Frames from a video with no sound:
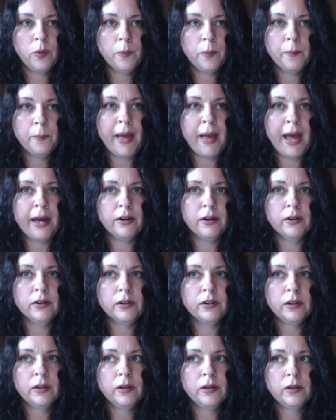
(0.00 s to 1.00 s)

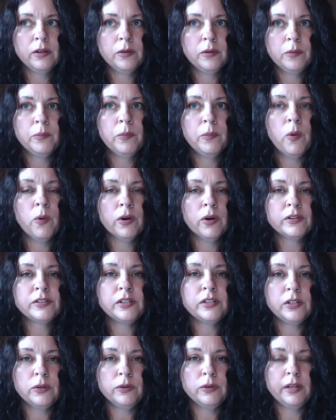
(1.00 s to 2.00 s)
mattered more
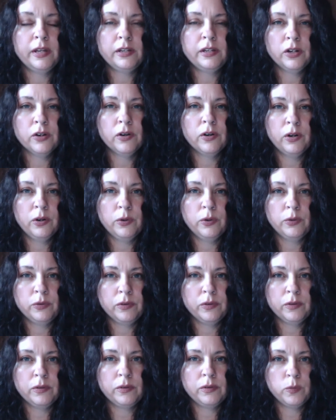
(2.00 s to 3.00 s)
to you than your
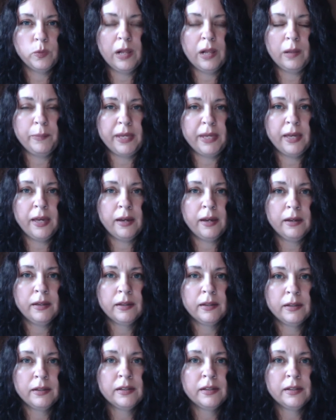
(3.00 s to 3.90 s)
own well-being?